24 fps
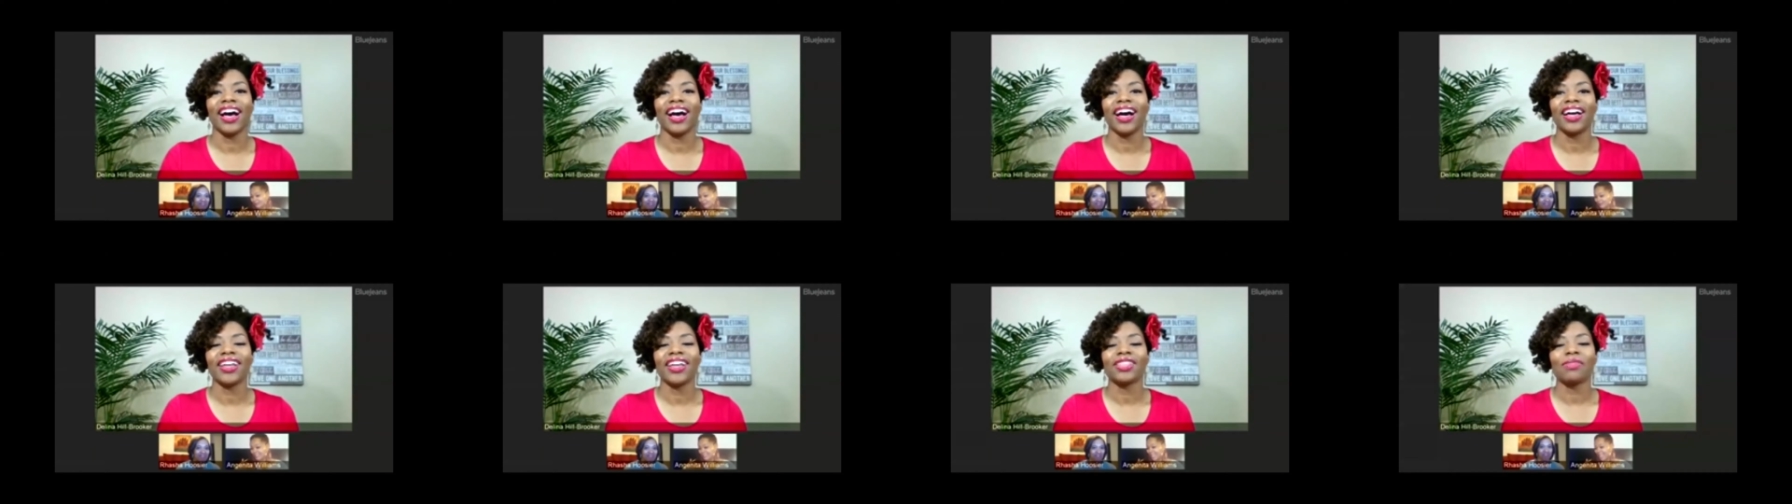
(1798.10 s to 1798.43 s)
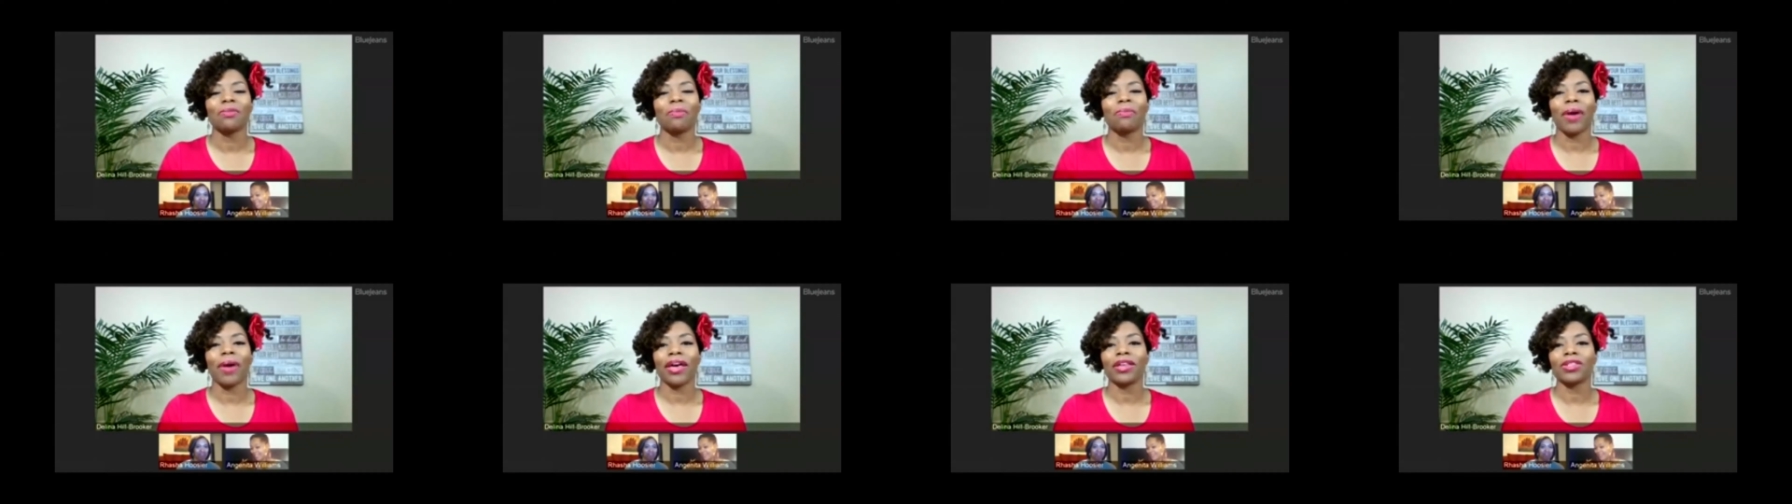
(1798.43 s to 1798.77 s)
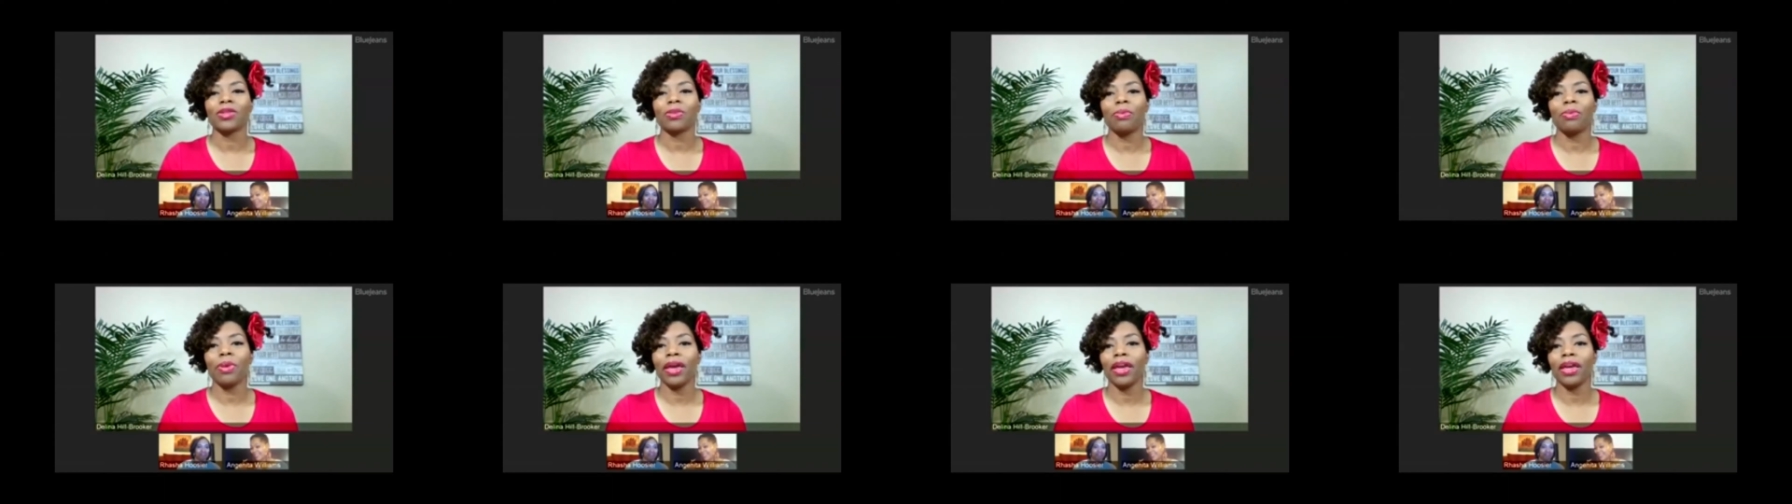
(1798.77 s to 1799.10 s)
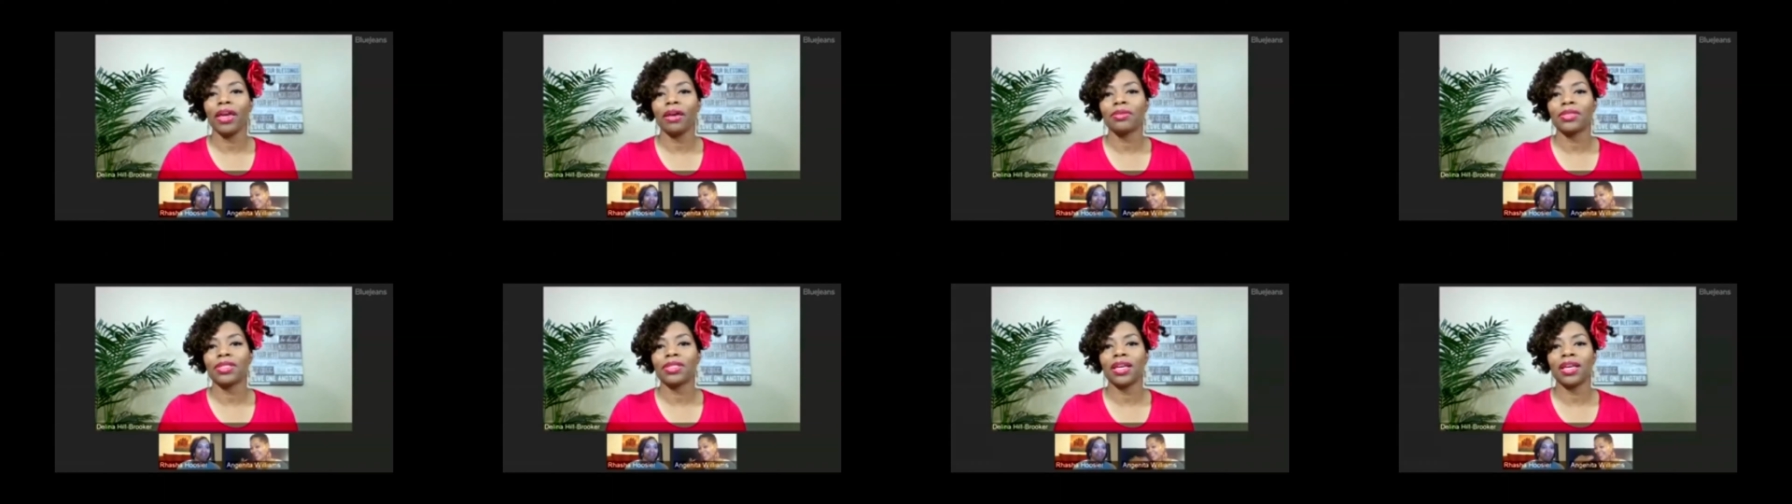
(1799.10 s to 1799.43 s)
Pastor Pam
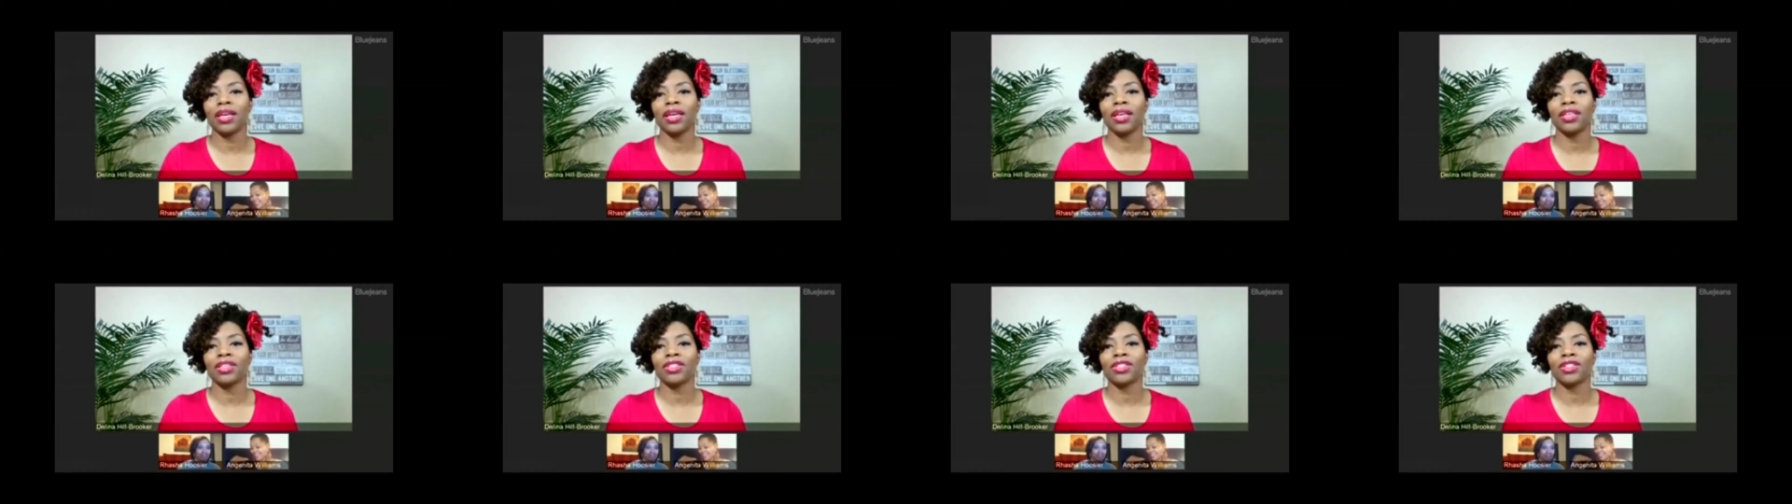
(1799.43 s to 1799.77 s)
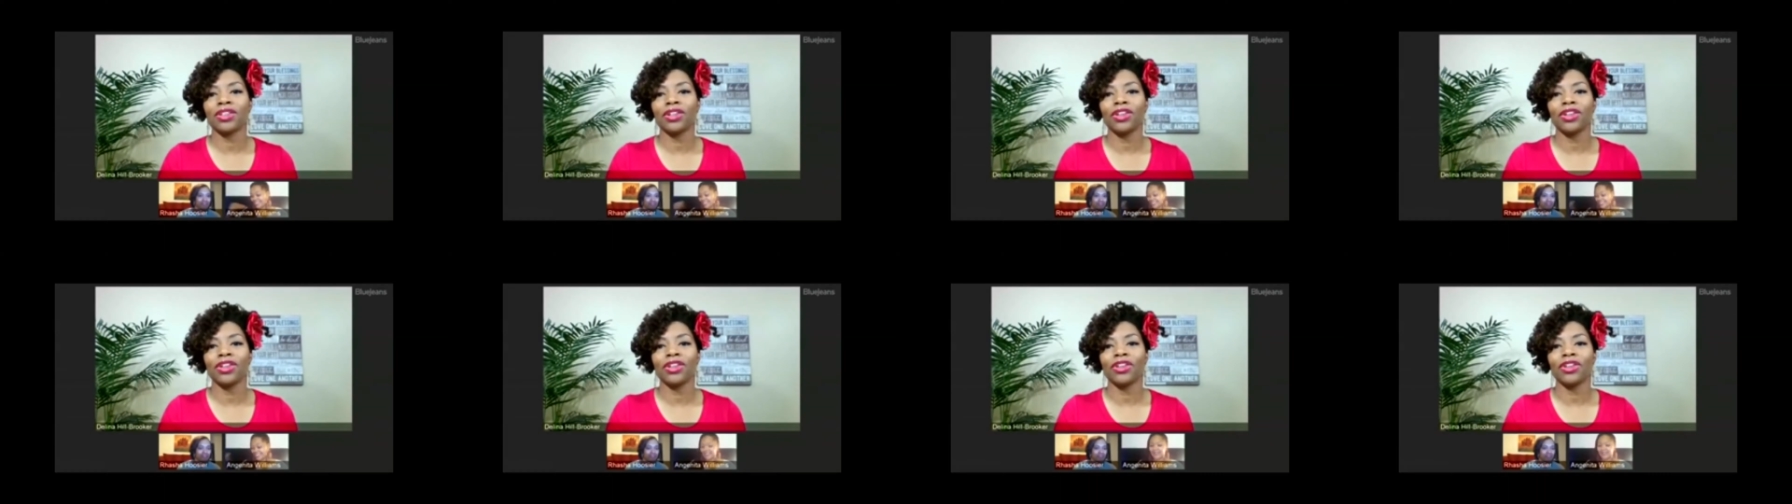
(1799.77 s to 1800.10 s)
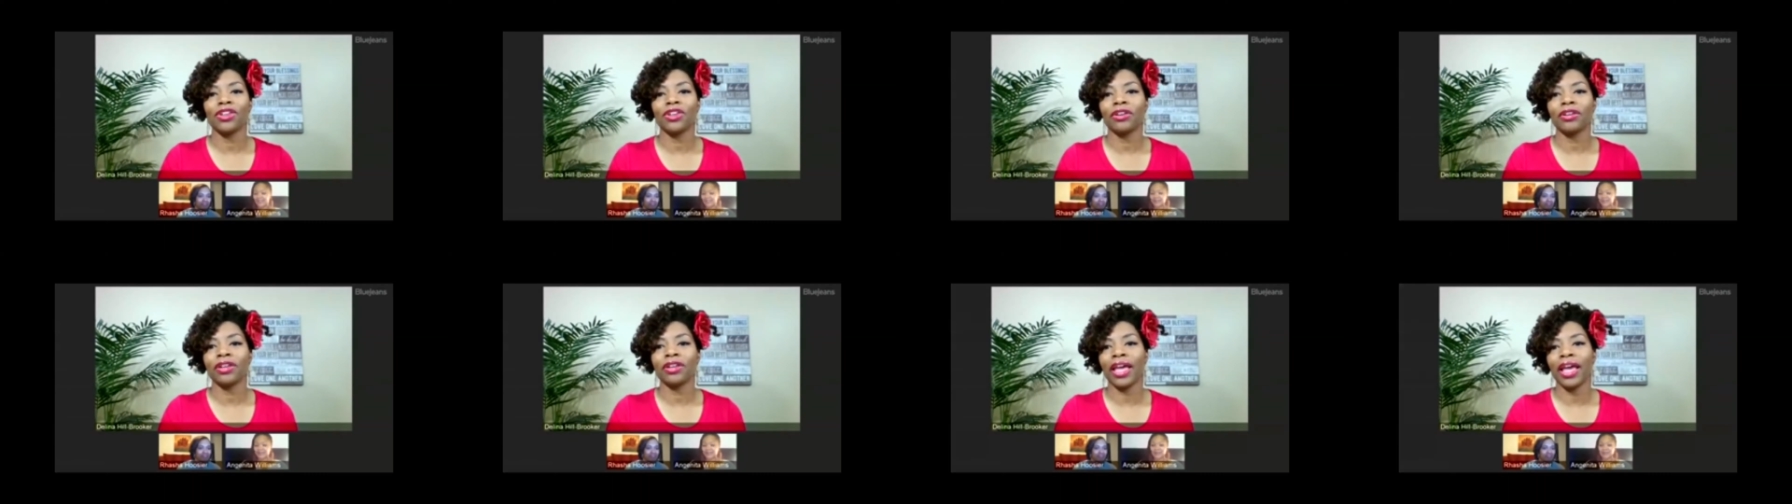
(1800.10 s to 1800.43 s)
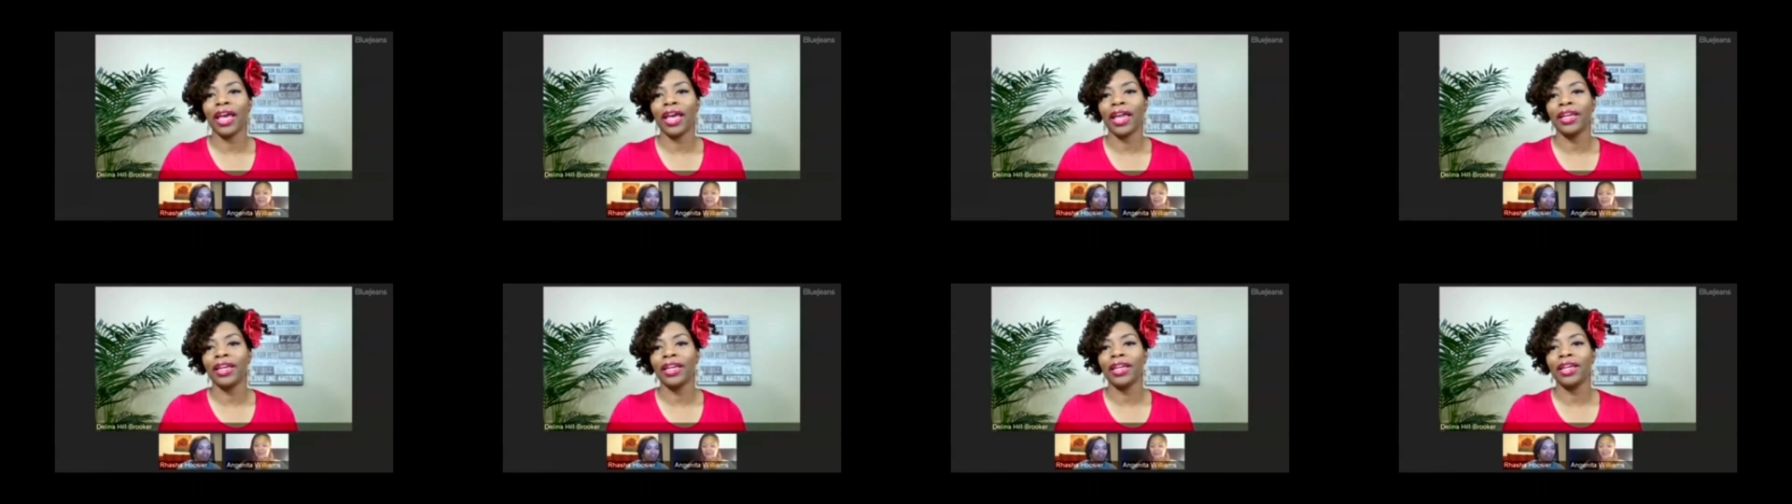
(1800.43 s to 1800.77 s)
says, your
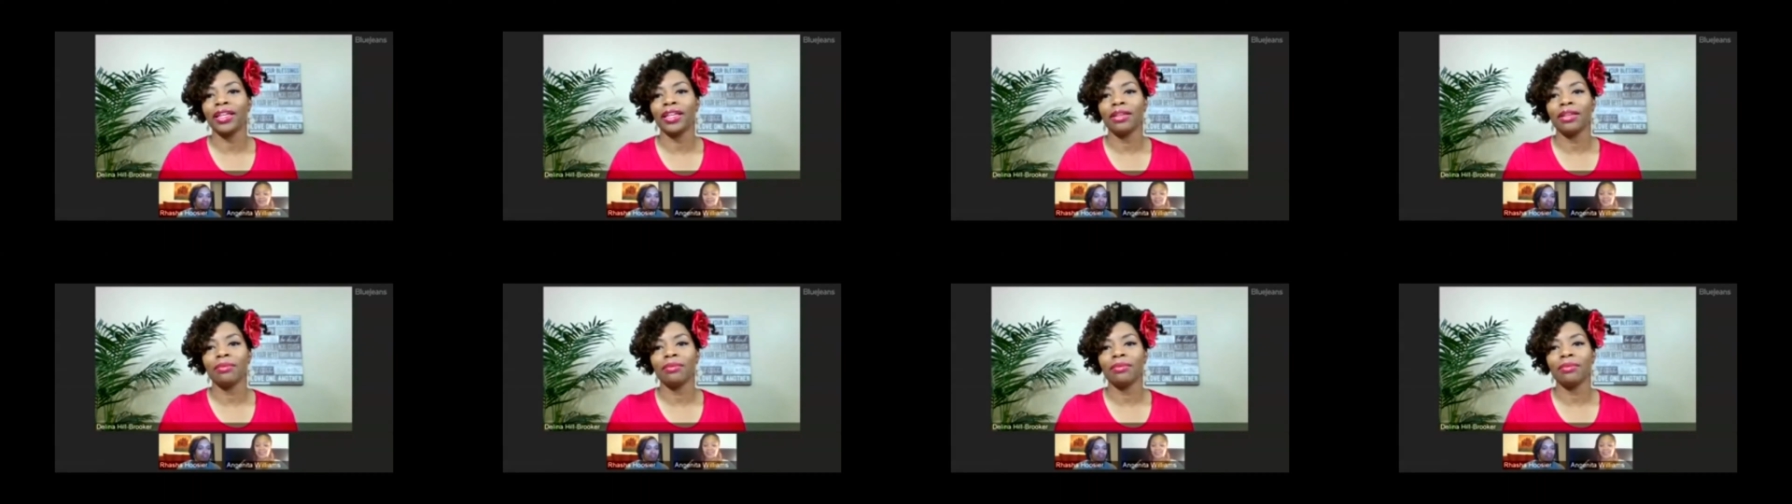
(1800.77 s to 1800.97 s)
daddy,